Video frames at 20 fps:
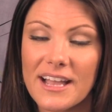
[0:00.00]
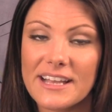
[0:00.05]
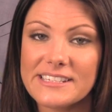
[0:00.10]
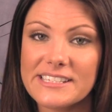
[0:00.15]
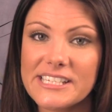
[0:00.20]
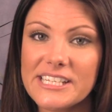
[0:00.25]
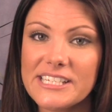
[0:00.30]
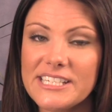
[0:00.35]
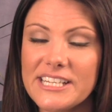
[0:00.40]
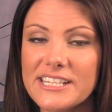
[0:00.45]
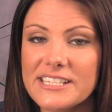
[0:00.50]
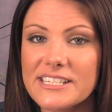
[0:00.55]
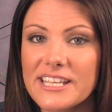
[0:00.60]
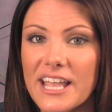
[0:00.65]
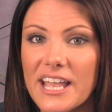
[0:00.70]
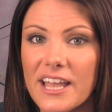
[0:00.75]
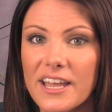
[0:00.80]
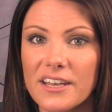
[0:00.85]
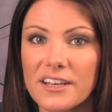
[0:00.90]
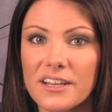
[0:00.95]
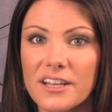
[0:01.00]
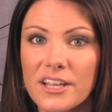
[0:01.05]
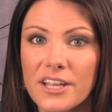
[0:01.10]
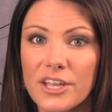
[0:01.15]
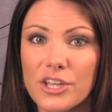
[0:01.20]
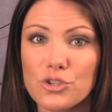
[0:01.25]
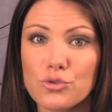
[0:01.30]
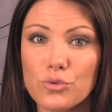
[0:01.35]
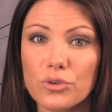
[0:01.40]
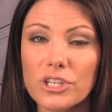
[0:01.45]
A CT scan
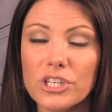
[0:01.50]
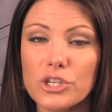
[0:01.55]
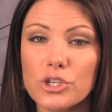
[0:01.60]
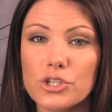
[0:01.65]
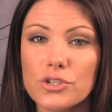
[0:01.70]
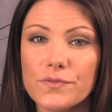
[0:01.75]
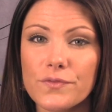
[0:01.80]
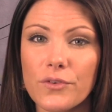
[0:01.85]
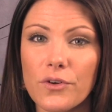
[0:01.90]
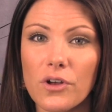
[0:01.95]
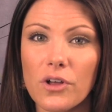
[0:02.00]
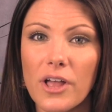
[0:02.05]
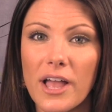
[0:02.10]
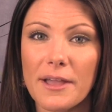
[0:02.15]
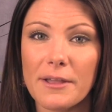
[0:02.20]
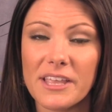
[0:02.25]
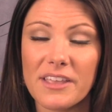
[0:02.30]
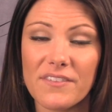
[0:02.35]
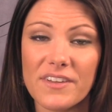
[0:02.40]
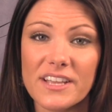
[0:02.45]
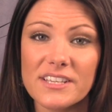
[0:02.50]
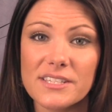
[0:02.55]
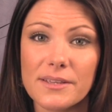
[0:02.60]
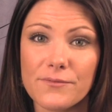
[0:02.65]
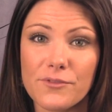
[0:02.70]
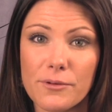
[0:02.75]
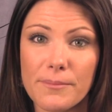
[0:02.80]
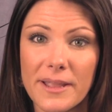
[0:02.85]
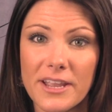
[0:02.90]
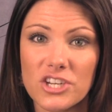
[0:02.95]
is really useful at giving us
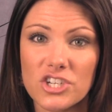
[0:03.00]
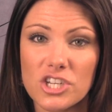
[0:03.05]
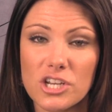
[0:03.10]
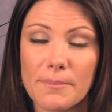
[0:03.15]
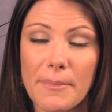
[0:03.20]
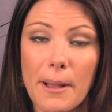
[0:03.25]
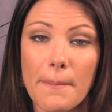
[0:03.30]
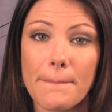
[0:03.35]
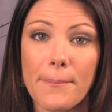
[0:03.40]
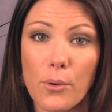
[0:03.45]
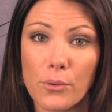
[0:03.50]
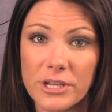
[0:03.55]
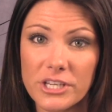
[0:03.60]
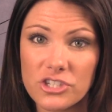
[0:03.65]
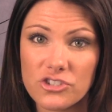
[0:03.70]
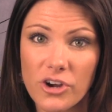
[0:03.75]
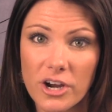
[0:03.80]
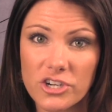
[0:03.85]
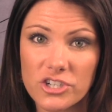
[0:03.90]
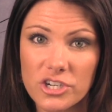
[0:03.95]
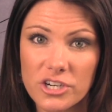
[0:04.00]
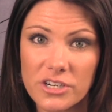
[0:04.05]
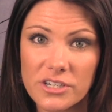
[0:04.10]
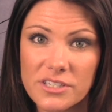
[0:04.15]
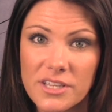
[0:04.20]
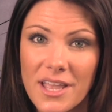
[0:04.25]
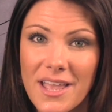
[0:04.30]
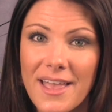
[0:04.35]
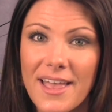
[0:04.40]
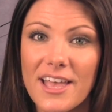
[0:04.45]
information about bony
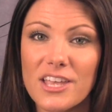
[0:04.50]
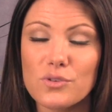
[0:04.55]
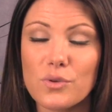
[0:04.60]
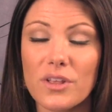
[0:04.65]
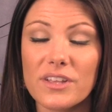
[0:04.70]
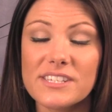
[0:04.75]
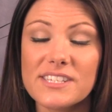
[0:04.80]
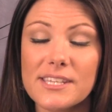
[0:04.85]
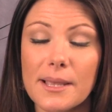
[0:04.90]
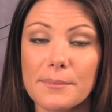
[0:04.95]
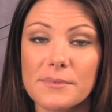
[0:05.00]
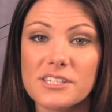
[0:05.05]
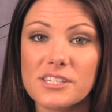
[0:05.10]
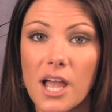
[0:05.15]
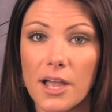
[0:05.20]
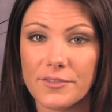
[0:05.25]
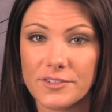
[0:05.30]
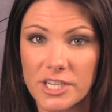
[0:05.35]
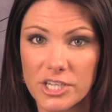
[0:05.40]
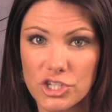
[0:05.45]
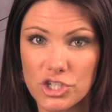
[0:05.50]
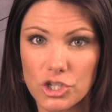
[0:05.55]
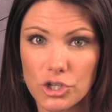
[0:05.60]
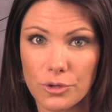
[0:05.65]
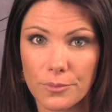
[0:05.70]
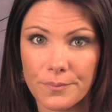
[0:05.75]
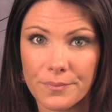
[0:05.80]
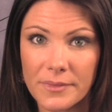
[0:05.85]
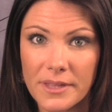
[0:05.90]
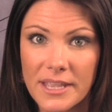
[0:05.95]
structures as well as some soft tissue.